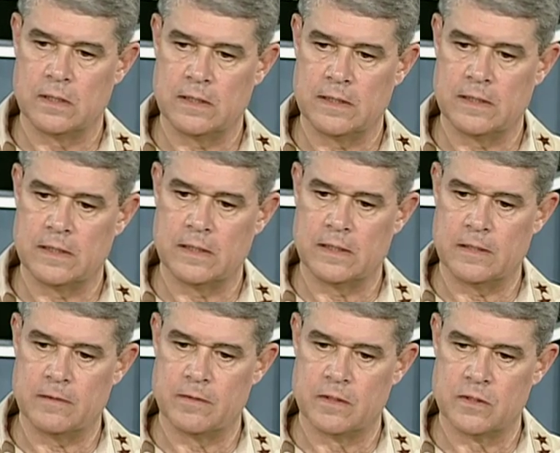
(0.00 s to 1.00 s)

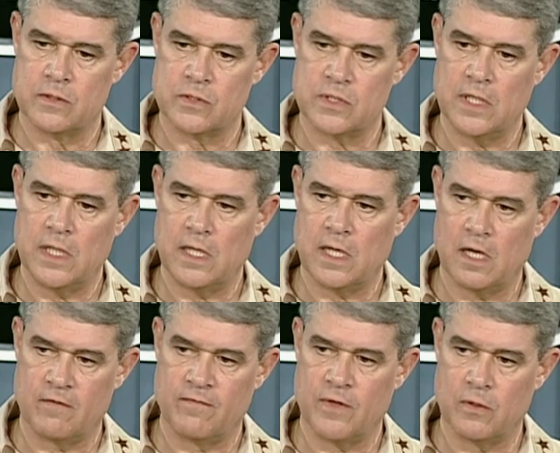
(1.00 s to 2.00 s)
uh, city
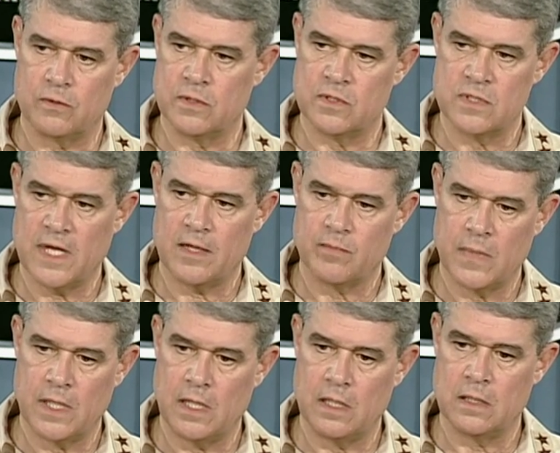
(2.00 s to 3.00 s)
can't vote does not
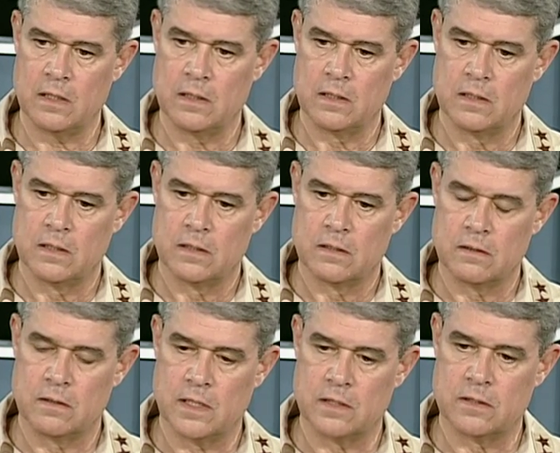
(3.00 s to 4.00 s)
mean
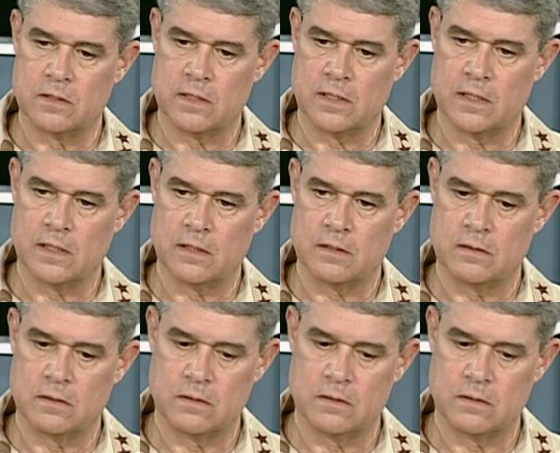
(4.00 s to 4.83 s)
that uh,